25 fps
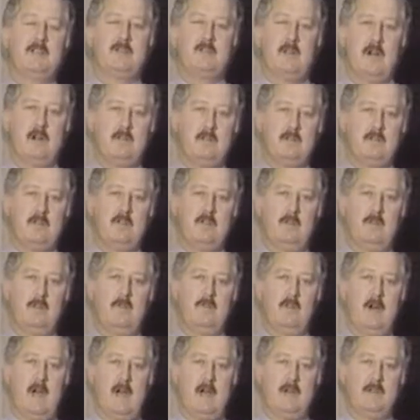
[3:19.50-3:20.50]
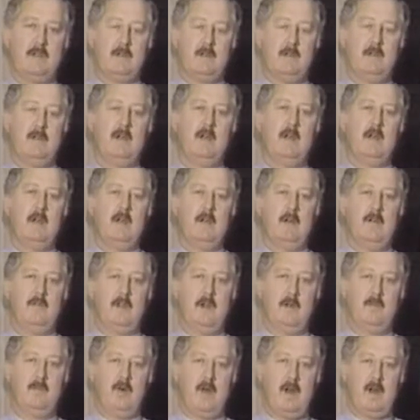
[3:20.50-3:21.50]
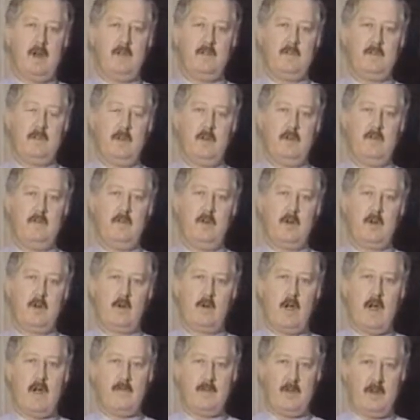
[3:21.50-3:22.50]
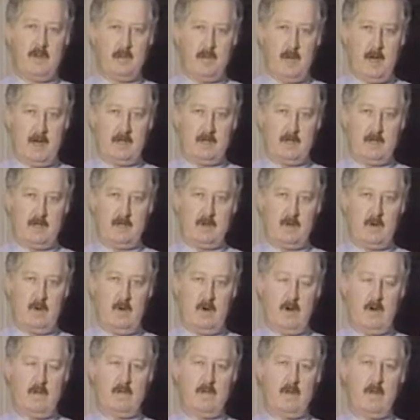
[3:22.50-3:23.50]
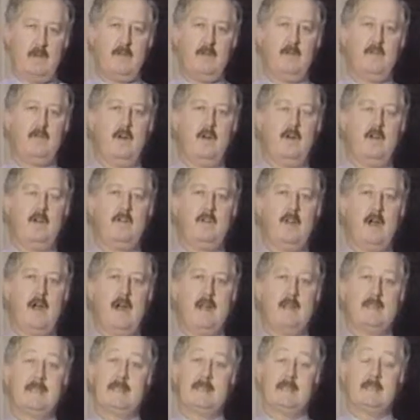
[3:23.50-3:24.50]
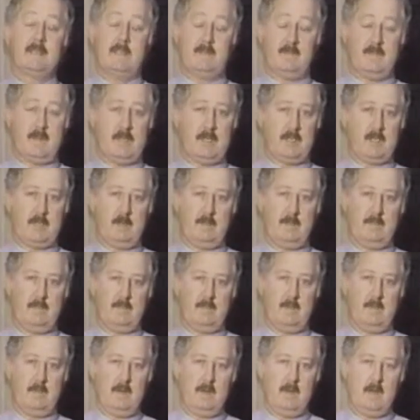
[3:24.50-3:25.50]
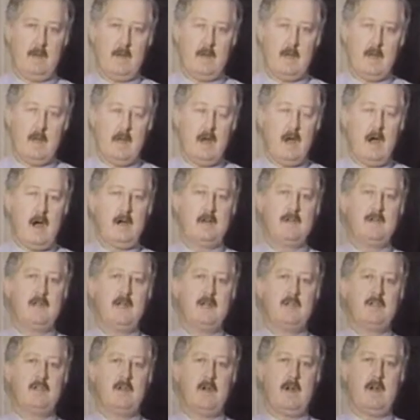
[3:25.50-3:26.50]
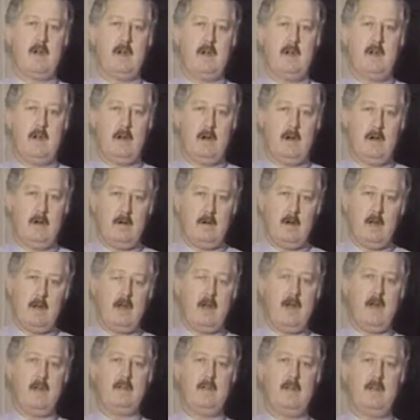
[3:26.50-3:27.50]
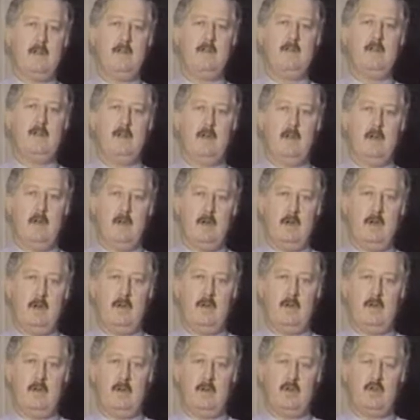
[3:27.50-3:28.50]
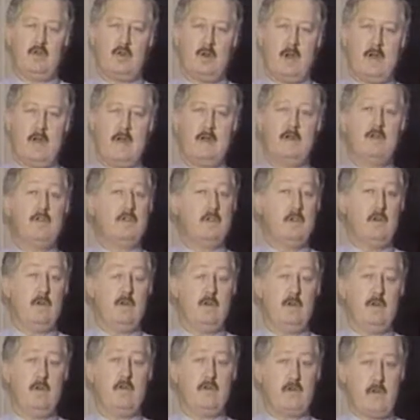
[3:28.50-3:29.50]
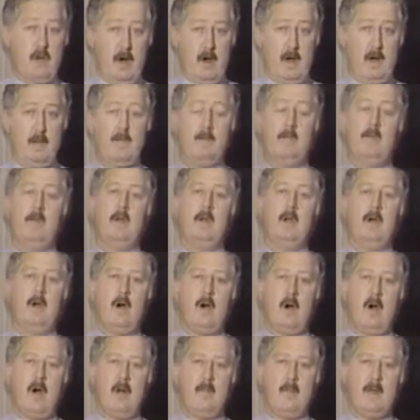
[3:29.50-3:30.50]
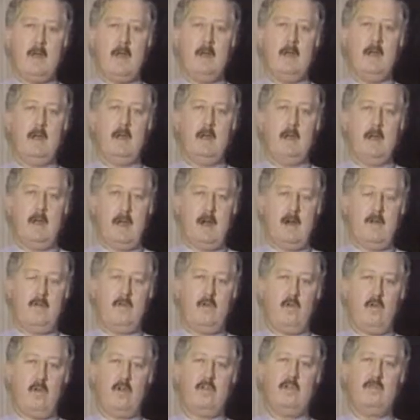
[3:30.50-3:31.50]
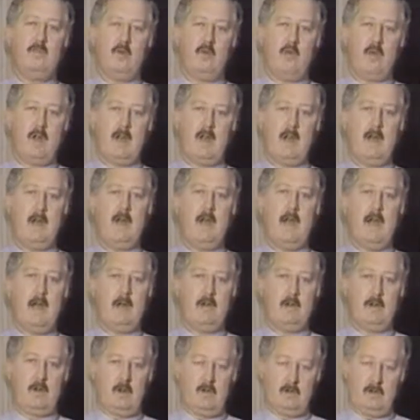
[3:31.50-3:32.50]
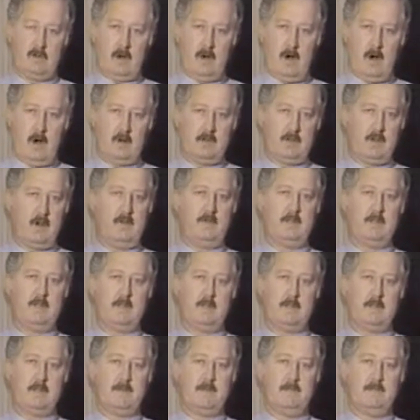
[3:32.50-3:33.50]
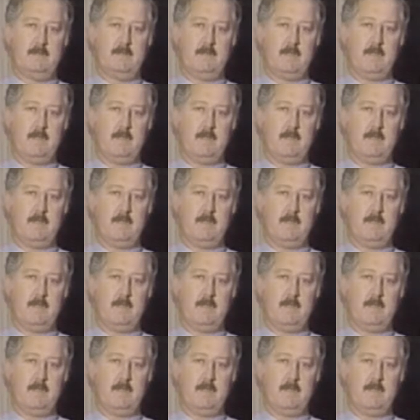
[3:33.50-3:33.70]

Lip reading: Instructor Supervisor of the Apprentice Still Photographic Specialist course of the Photosciences Division. Our tech training here allows us to train students from Army, Air Force, Marine, and Coast Guard services.